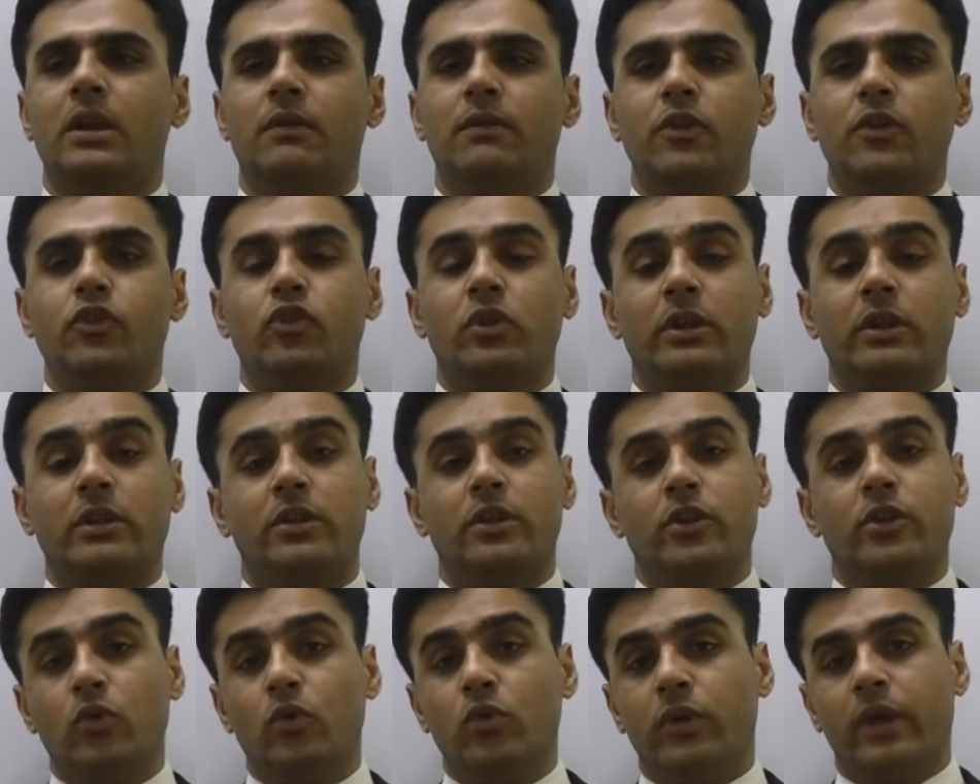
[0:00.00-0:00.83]
individual
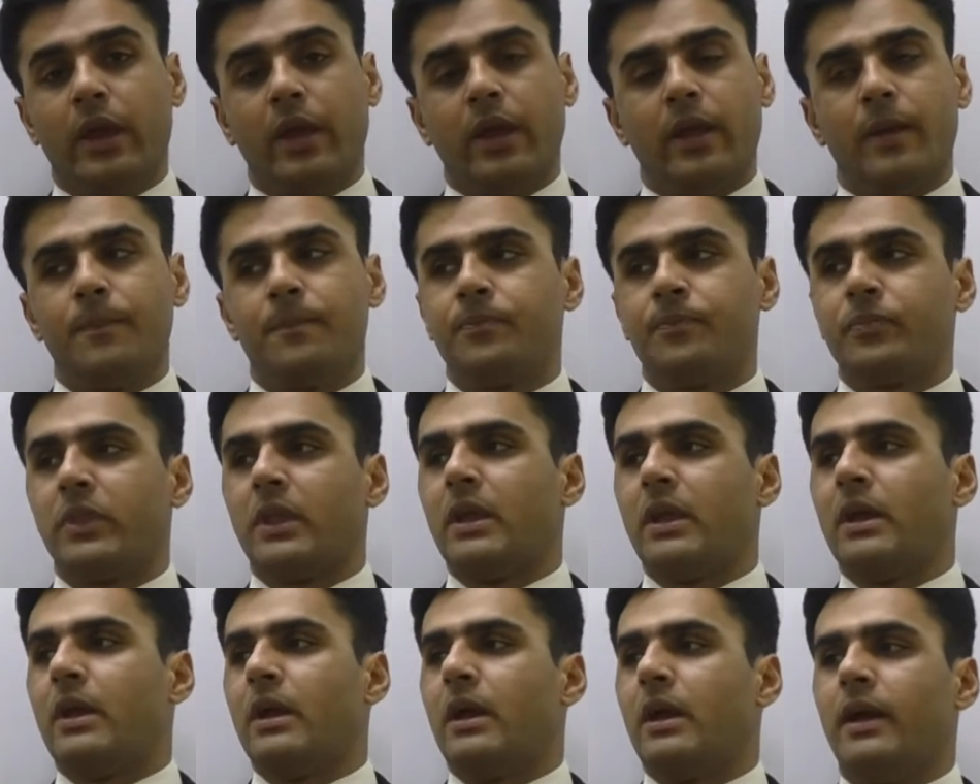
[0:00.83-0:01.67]
in the UK,
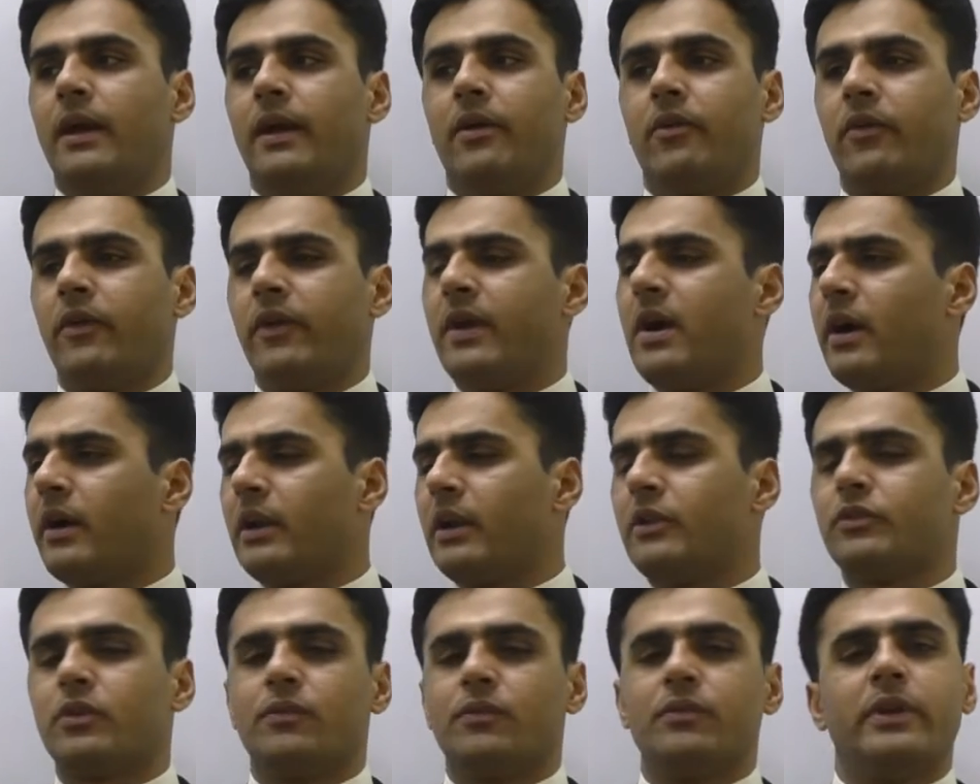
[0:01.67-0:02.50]

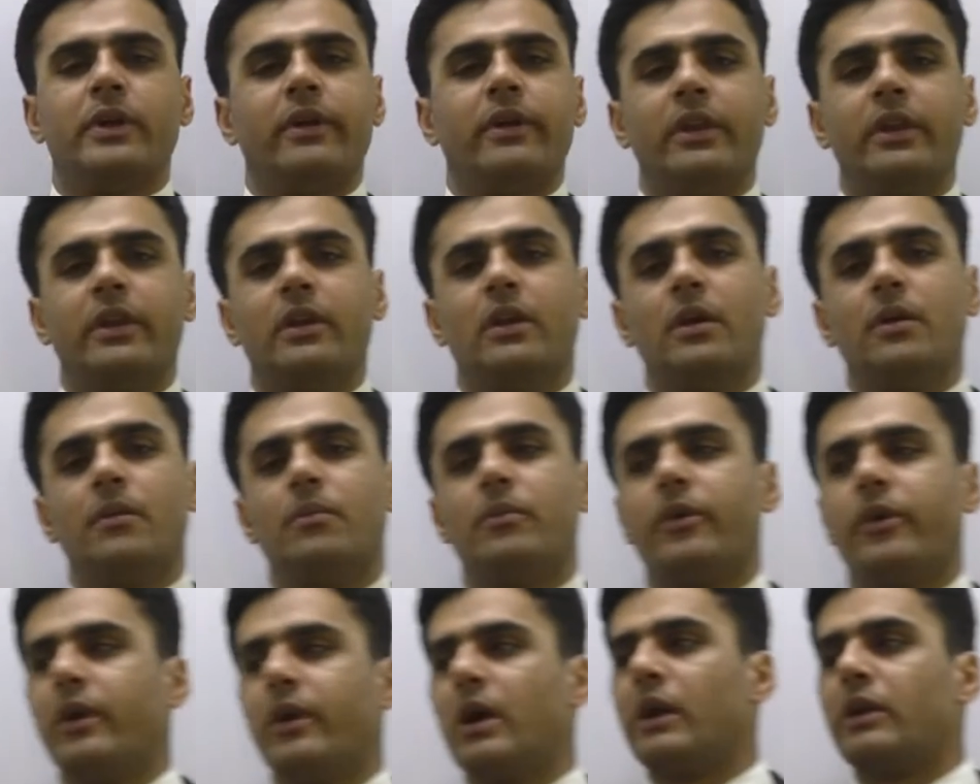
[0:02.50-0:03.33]
regardless of their
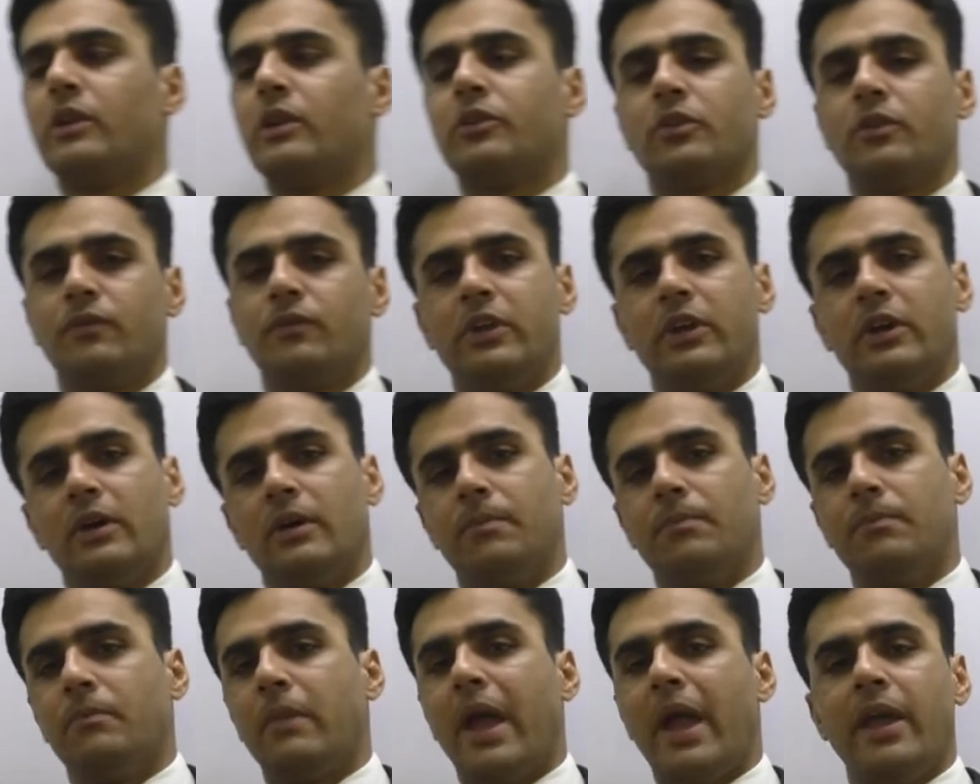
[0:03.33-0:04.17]
income, regardless of
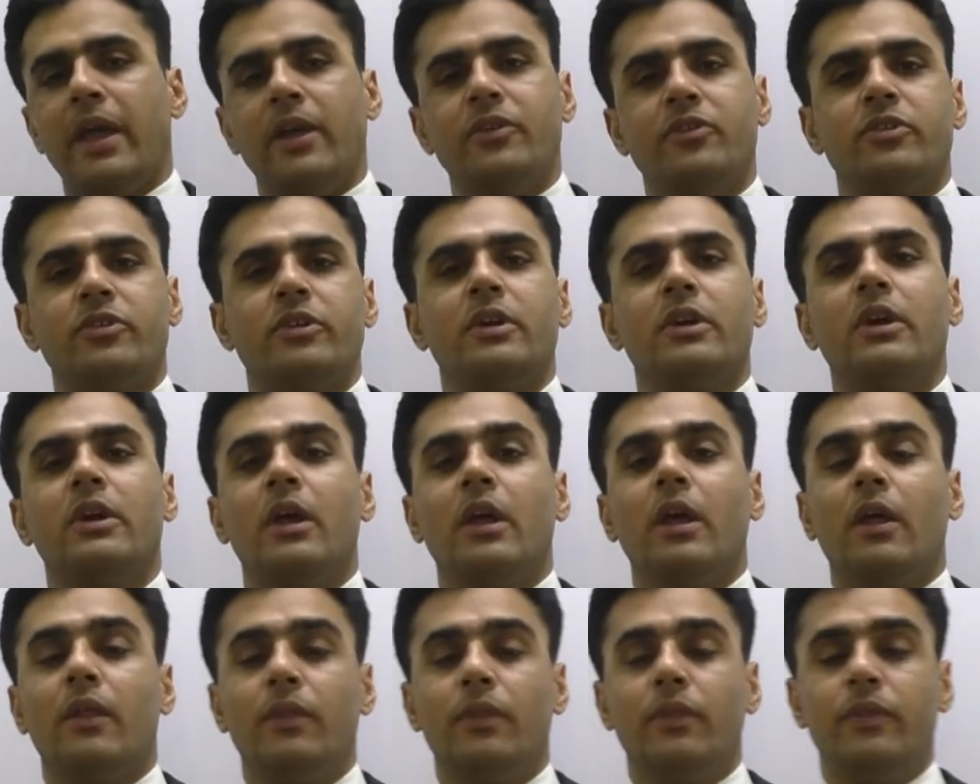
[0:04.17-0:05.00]
their age,
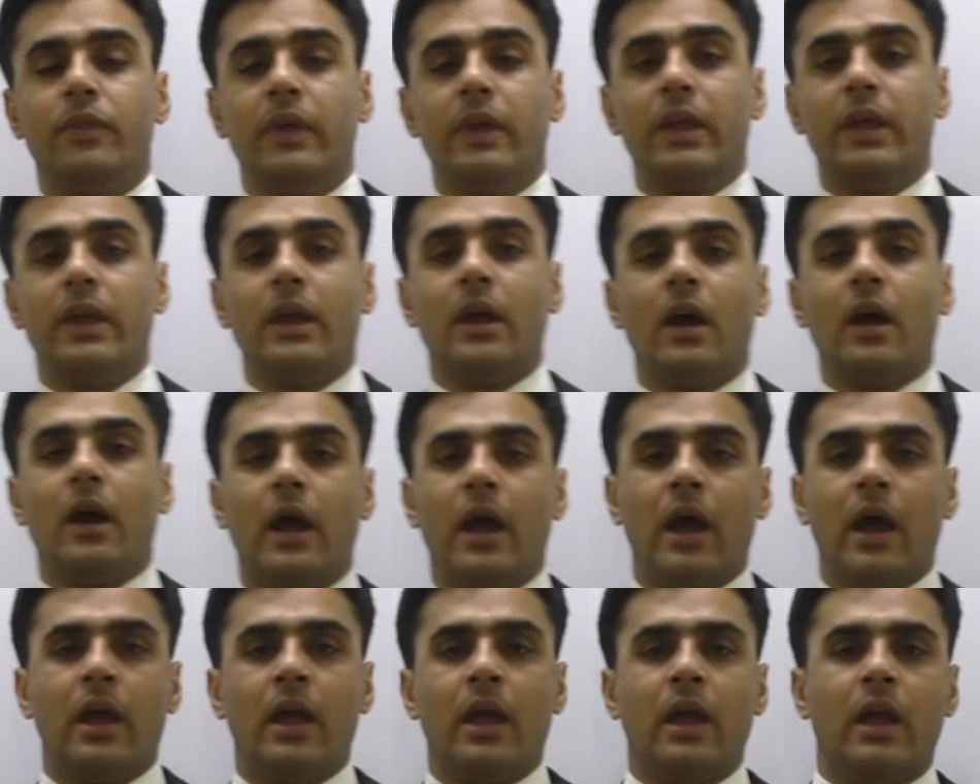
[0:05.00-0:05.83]

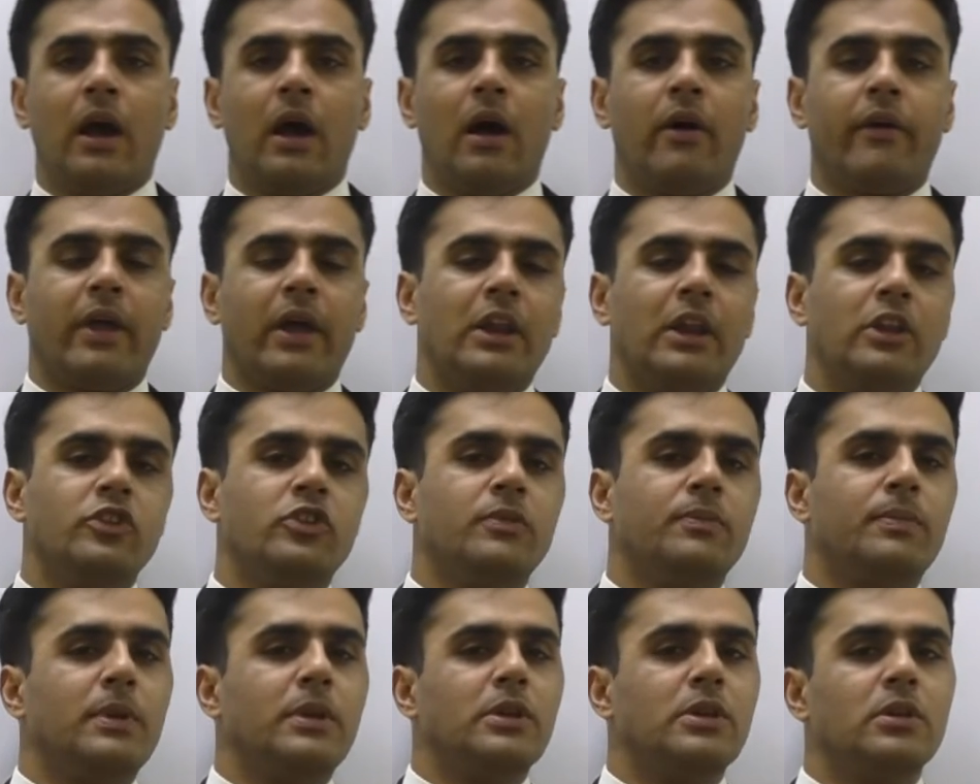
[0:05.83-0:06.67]
they are
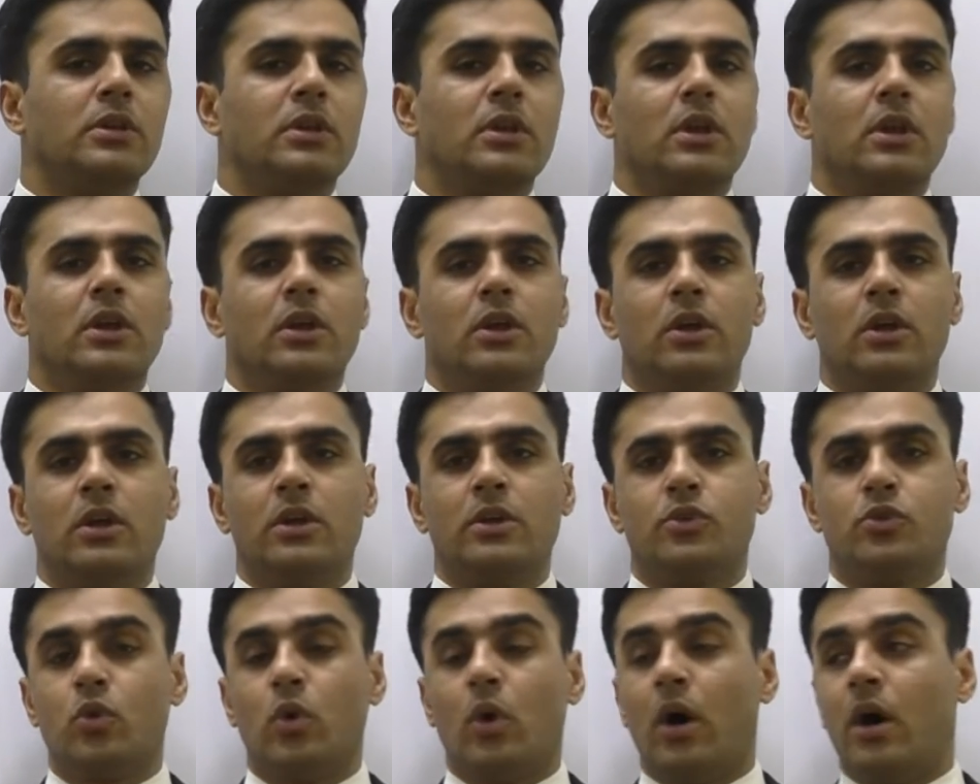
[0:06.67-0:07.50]
eligible
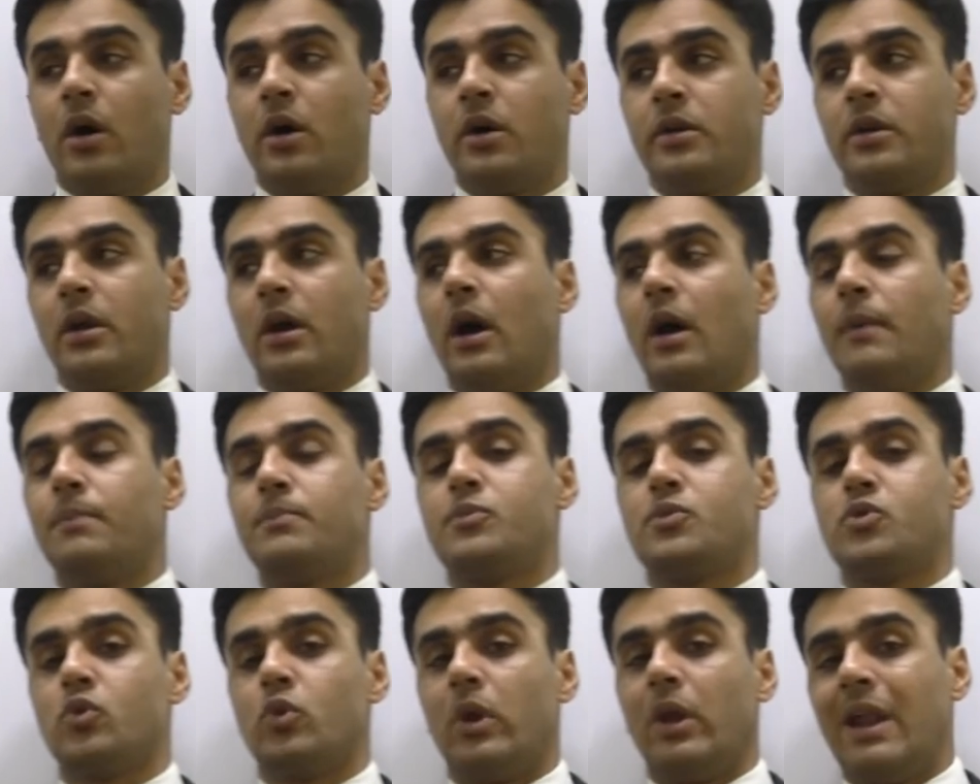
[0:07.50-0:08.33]
to earn
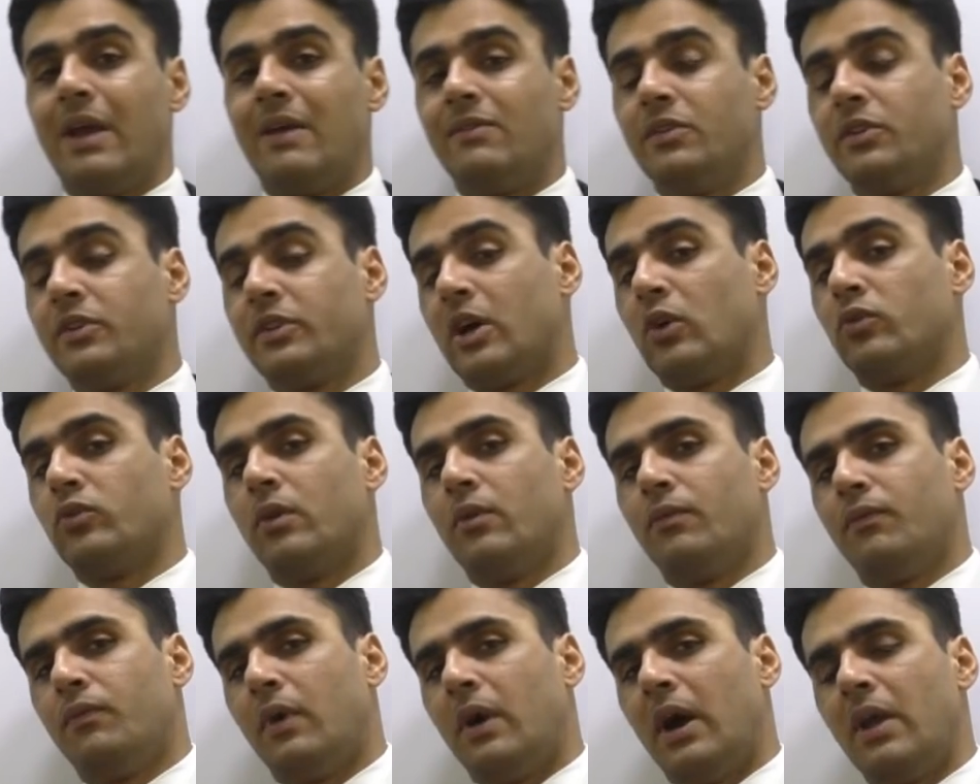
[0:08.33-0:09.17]
up to
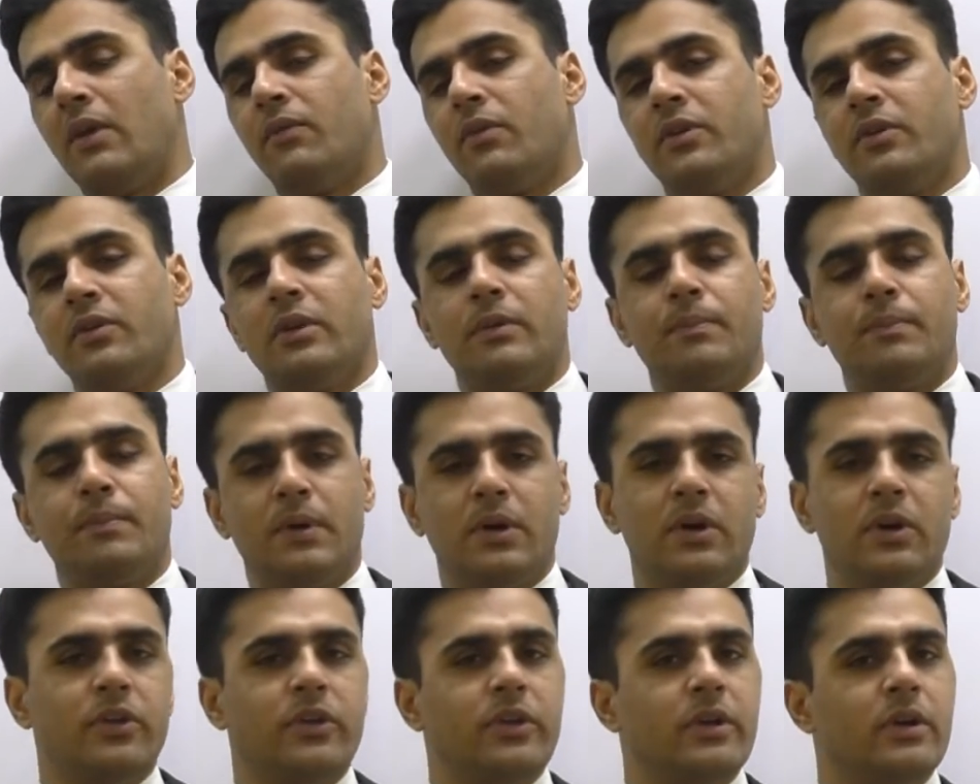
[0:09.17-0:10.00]
11,500
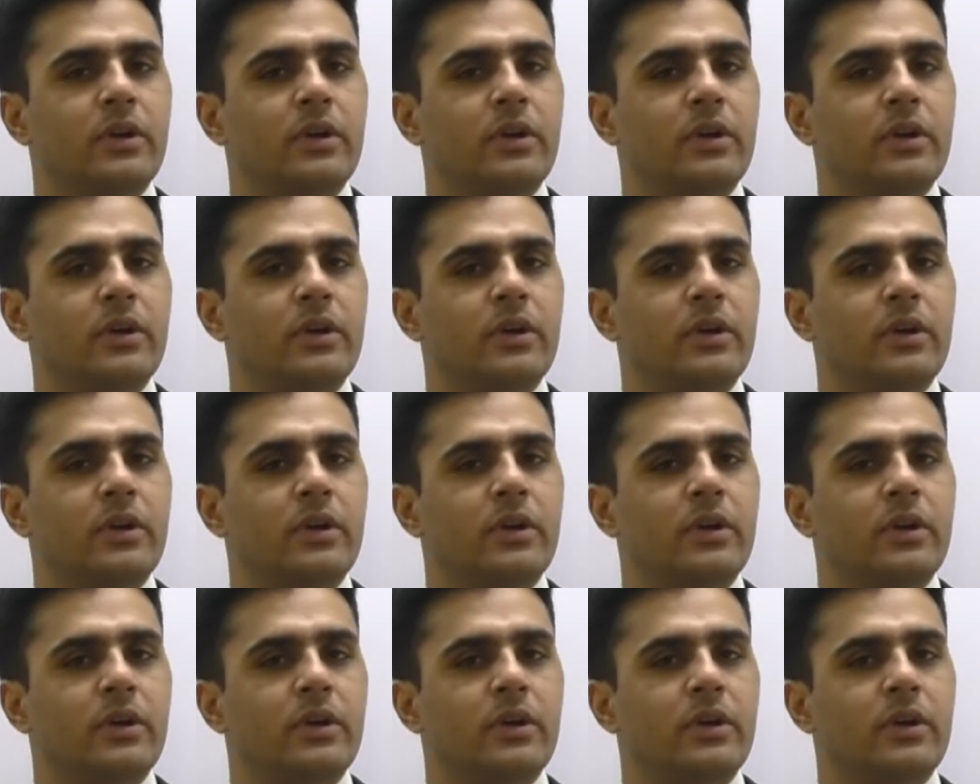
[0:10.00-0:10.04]
per